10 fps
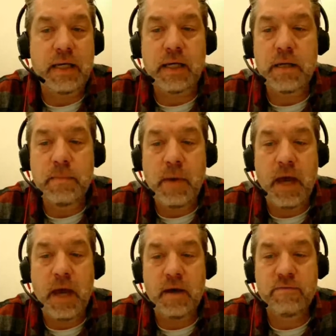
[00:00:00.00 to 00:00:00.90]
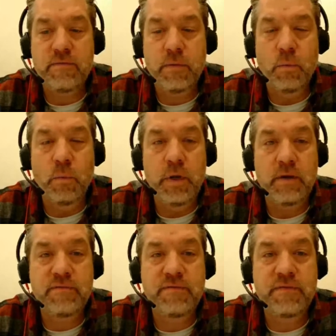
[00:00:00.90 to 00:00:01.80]
EMF would
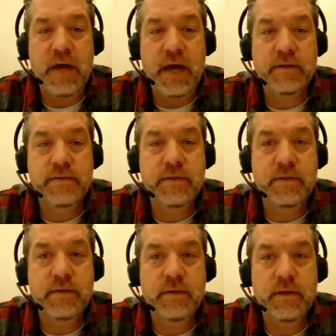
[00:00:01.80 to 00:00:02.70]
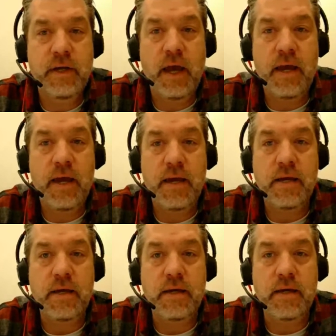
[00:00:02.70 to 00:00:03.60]
affect
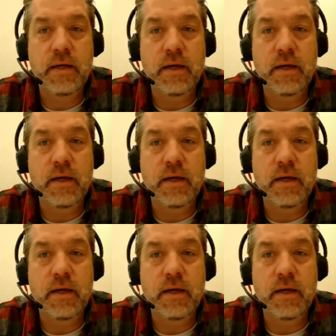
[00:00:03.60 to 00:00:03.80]
a